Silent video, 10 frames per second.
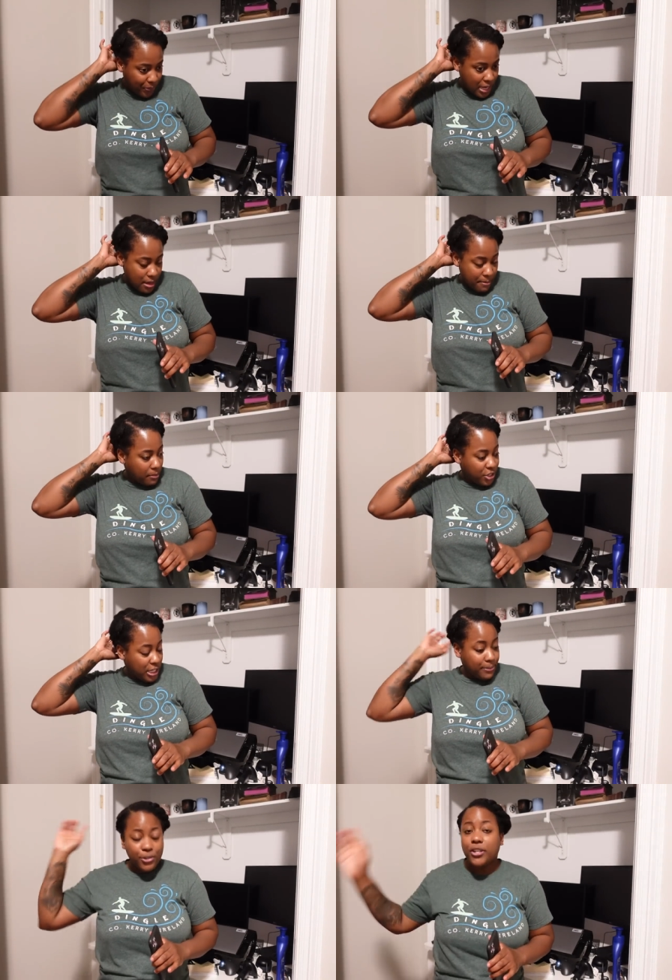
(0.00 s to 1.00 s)
Maybe she
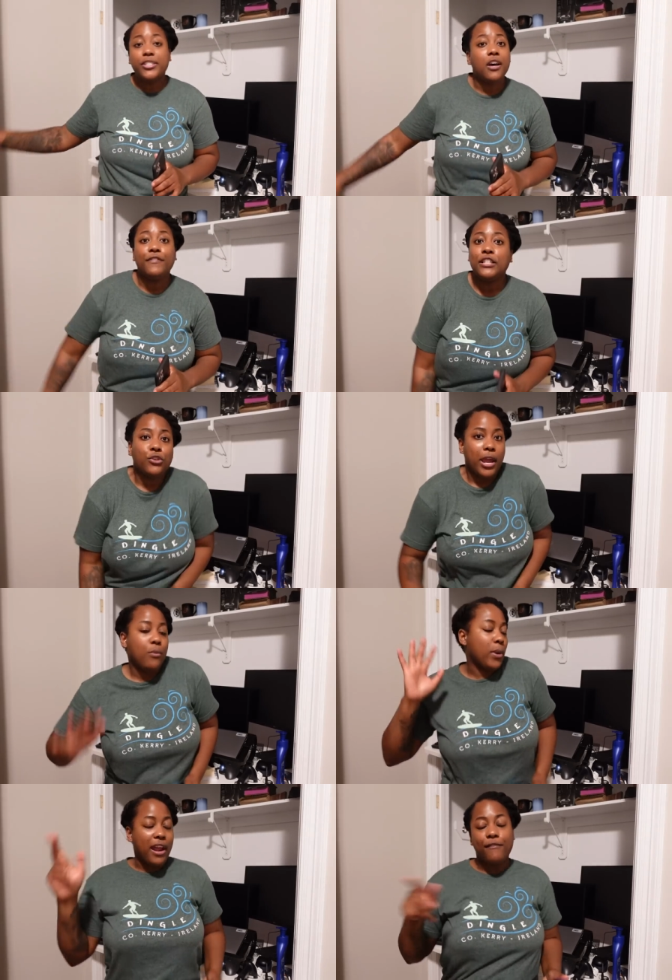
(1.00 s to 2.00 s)
keeps to herself, that's
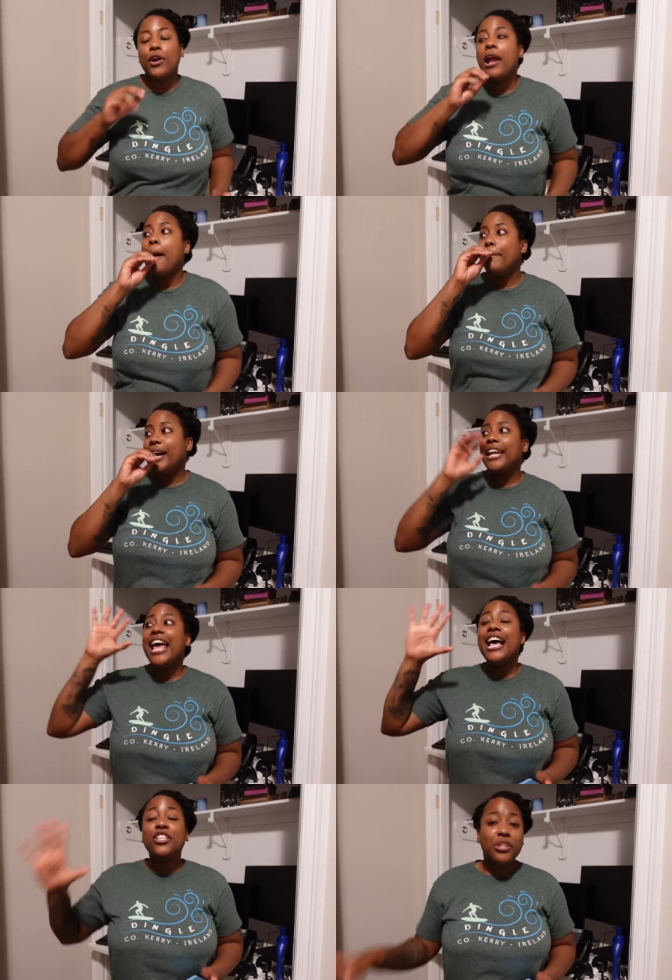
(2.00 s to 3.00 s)
great, whatever. But
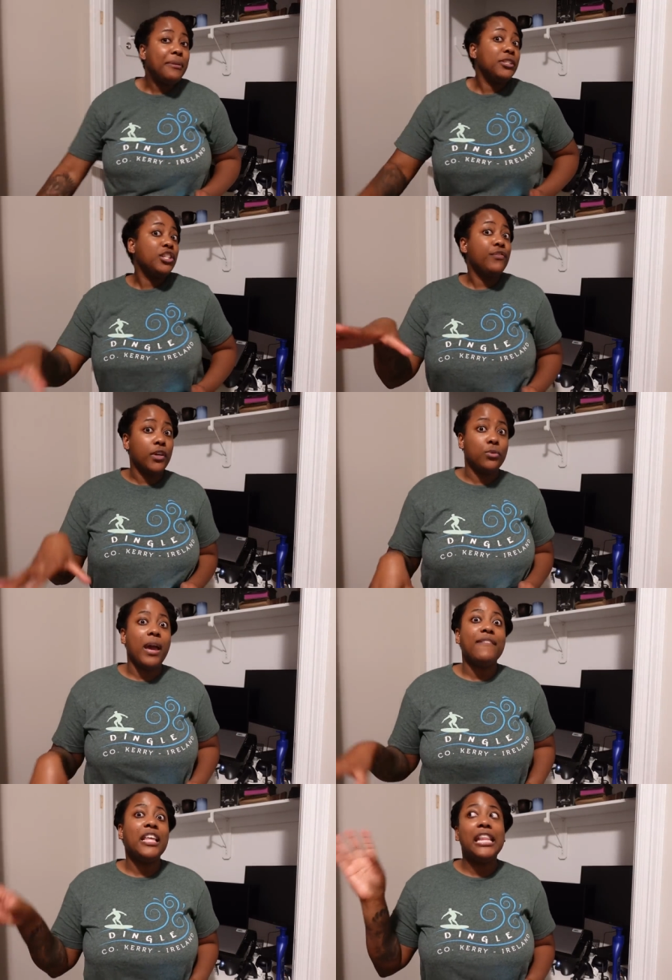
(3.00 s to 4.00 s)
so that was his first
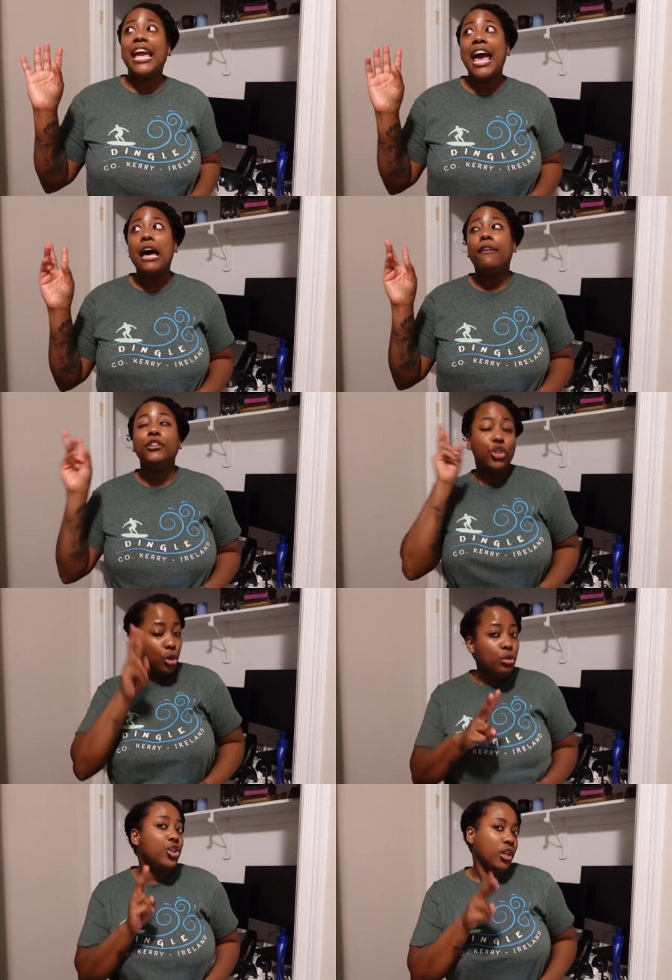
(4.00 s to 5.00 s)
wife, and they have
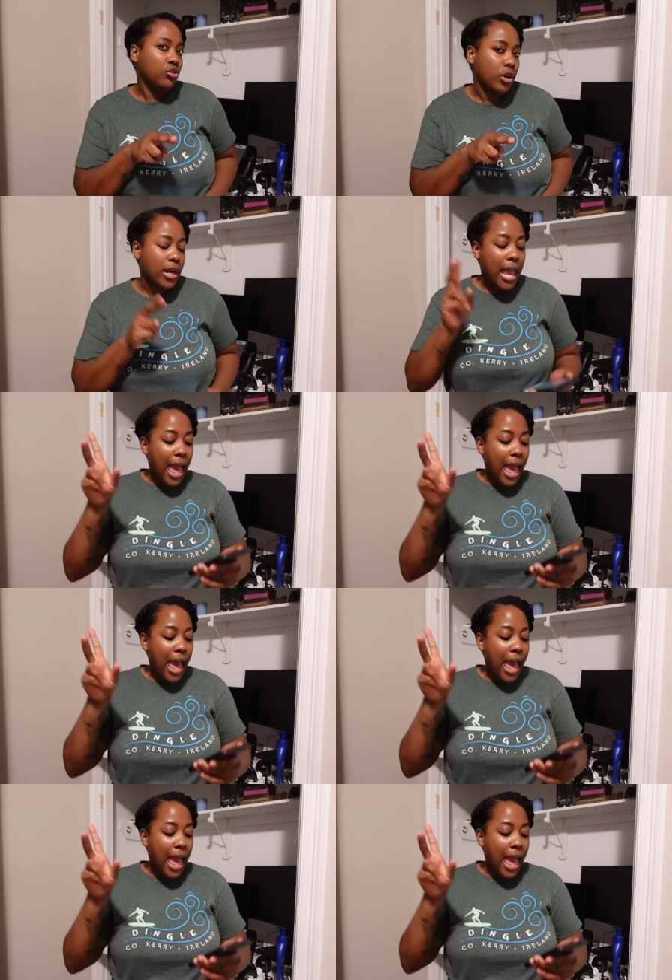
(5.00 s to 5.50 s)
2 children.